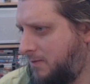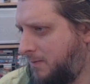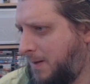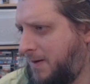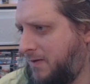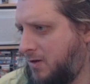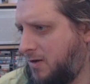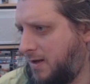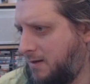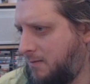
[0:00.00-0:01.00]
Maybe even
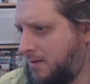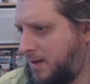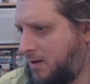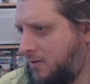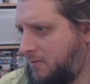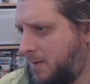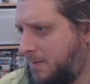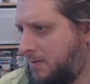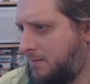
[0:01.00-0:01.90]
earlier. I can't remember.